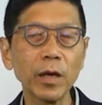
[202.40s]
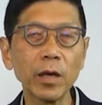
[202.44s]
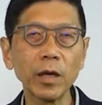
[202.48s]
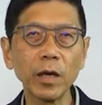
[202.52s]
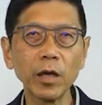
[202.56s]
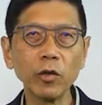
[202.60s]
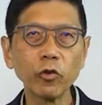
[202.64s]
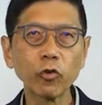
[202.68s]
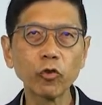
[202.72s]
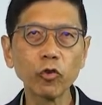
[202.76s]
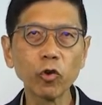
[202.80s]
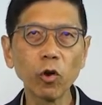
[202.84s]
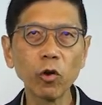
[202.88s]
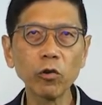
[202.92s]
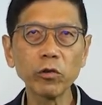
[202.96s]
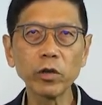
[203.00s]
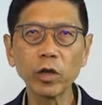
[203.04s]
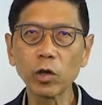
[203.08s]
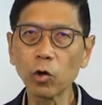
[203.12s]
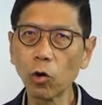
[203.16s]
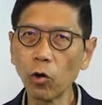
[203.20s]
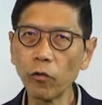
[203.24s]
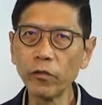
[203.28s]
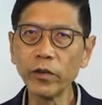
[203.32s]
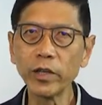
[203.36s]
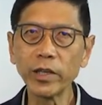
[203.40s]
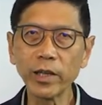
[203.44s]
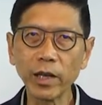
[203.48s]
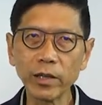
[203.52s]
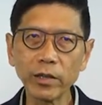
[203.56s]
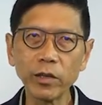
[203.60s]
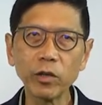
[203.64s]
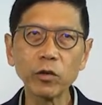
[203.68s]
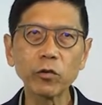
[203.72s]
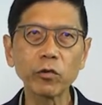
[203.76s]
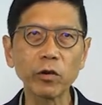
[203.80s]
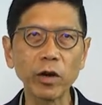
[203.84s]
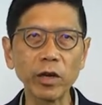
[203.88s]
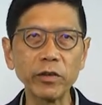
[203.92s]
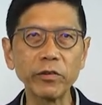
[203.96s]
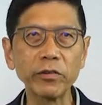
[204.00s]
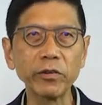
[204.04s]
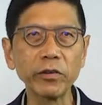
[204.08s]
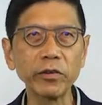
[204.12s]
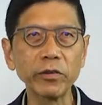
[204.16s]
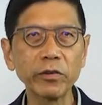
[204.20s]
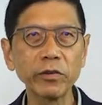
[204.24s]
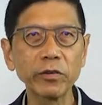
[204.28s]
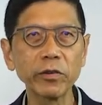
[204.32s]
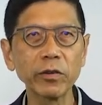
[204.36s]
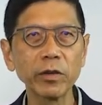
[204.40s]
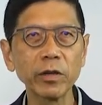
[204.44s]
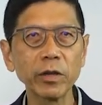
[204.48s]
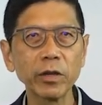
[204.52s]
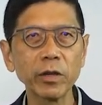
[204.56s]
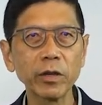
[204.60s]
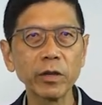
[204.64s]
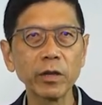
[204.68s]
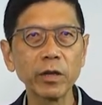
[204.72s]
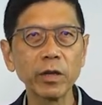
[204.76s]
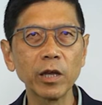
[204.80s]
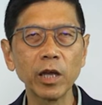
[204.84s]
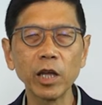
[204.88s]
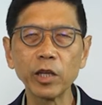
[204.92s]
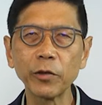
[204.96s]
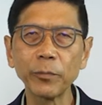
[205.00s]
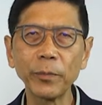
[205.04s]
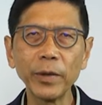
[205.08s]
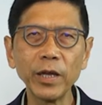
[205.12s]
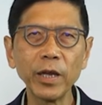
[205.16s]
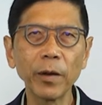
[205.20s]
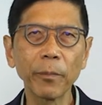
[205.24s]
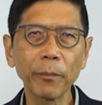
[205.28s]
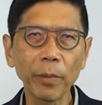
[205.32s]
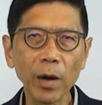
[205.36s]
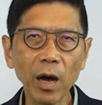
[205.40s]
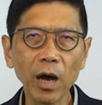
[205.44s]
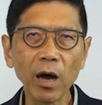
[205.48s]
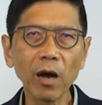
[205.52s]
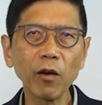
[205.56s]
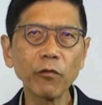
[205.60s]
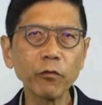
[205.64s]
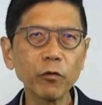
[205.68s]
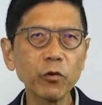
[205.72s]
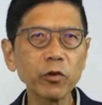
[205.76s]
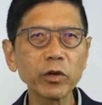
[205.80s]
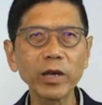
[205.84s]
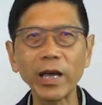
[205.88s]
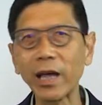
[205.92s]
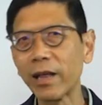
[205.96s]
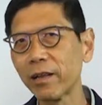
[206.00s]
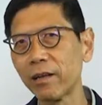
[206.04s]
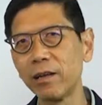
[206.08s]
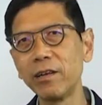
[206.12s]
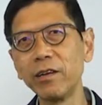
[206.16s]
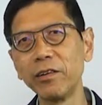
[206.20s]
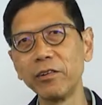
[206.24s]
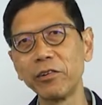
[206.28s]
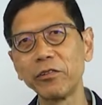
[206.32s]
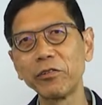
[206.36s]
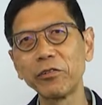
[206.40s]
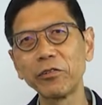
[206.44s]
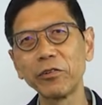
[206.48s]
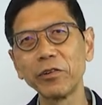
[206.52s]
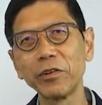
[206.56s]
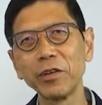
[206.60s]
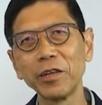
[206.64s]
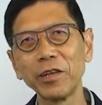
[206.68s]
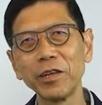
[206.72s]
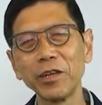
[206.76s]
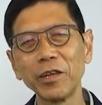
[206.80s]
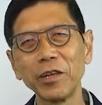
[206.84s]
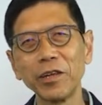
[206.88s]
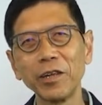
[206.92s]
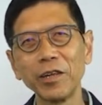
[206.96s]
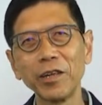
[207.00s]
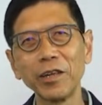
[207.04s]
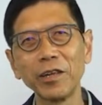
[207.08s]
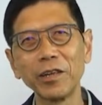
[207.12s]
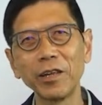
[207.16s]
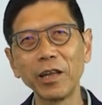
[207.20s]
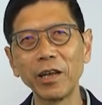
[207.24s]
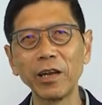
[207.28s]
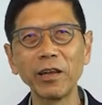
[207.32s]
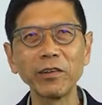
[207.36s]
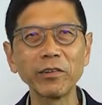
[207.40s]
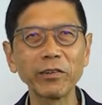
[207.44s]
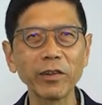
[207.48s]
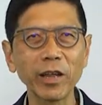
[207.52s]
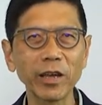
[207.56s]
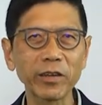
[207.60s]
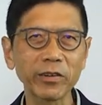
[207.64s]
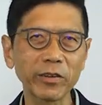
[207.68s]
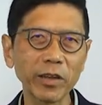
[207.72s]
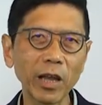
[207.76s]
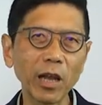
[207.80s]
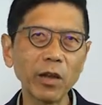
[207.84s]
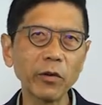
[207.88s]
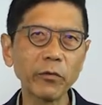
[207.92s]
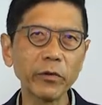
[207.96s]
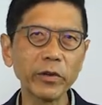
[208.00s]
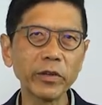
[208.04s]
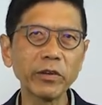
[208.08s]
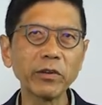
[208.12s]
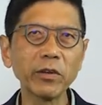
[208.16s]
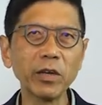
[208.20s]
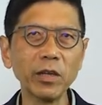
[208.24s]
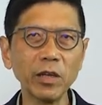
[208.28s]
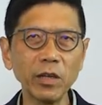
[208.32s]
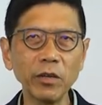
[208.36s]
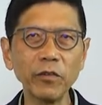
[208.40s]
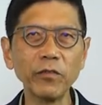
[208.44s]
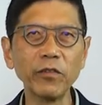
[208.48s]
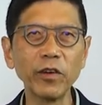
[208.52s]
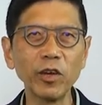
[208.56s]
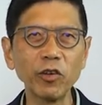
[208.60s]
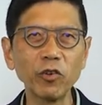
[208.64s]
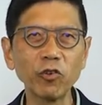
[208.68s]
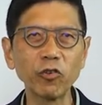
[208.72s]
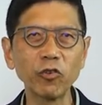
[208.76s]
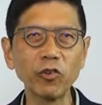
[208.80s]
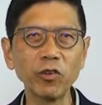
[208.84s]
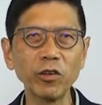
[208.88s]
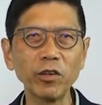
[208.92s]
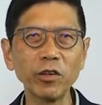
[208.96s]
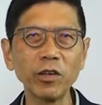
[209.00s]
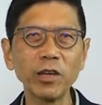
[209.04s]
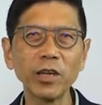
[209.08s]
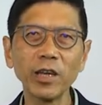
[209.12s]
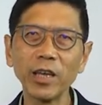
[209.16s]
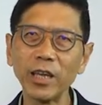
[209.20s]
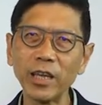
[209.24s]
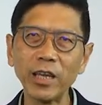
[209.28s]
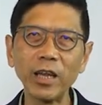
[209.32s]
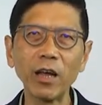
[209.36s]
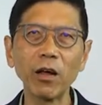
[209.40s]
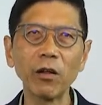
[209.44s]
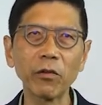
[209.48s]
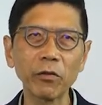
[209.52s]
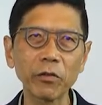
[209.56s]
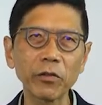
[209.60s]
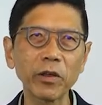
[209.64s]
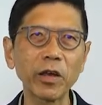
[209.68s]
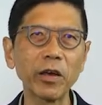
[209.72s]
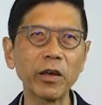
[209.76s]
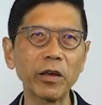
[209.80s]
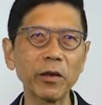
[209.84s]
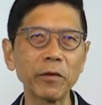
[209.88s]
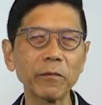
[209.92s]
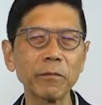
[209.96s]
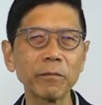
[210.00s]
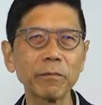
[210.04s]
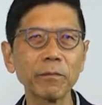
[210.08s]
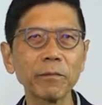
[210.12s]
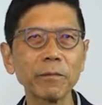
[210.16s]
In short, the COVID-19 crisis has been a powerful catalyst that has accelerated innovation in healthcare.